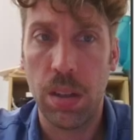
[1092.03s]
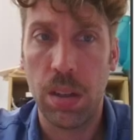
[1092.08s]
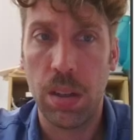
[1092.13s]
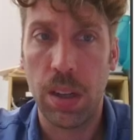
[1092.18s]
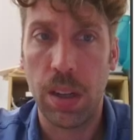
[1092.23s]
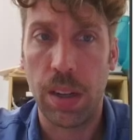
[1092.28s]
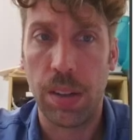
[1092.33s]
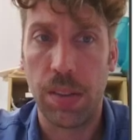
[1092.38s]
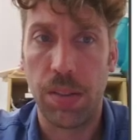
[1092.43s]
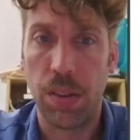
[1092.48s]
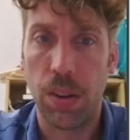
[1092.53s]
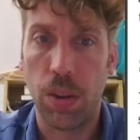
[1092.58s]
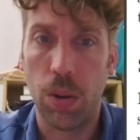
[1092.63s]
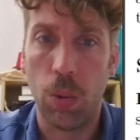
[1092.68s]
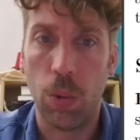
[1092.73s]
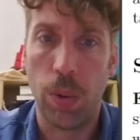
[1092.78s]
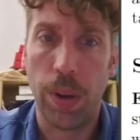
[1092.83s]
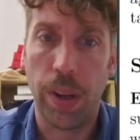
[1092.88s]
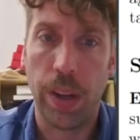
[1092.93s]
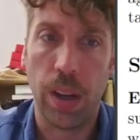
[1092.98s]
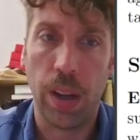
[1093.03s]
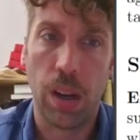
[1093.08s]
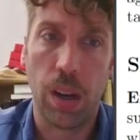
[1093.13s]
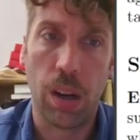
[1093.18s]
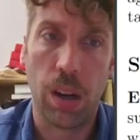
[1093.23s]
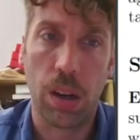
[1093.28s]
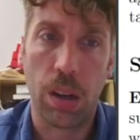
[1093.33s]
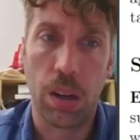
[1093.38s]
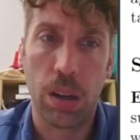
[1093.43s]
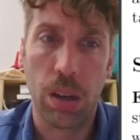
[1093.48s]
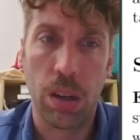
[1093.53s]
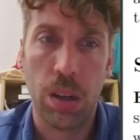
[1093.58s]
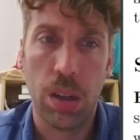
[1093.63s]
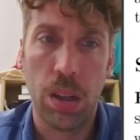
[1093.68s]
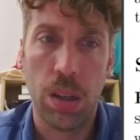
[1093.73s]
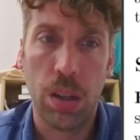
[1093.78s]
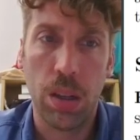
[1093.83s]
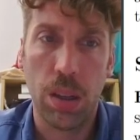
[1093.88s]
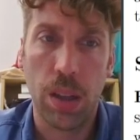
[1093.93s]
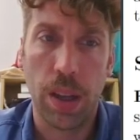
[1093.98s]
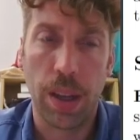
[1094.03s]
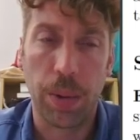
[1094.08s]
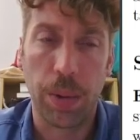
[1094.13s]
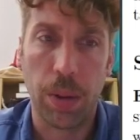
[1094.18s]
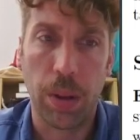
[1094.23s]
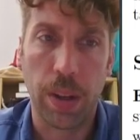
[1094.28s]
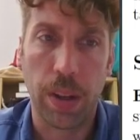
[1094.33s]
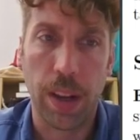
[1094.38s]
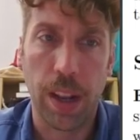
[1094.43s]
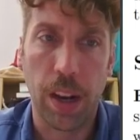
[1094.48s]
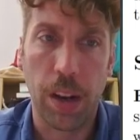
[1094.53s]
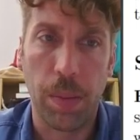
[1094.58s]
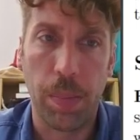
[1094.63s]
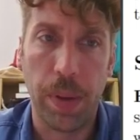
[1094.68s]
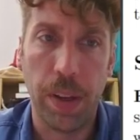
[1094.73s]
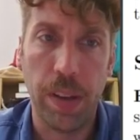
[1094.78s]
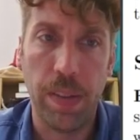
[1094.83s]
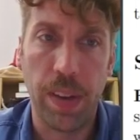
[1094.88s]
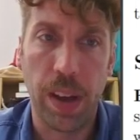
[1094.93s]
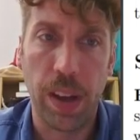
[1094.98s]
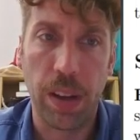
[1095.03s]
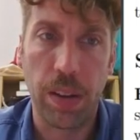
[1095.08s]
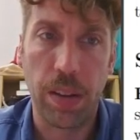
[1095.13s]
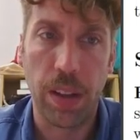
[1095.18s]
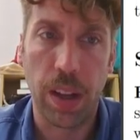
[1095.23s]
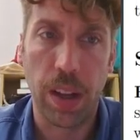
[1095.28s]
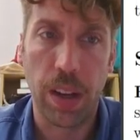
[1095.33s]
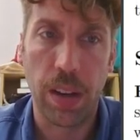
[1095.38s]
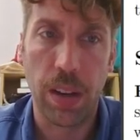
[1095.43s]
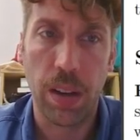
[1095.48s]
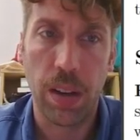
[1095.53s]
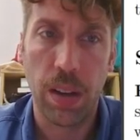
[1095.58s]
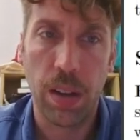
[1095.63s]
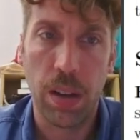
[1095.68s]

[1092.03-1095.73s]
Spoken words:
And so we're looking at a p-value then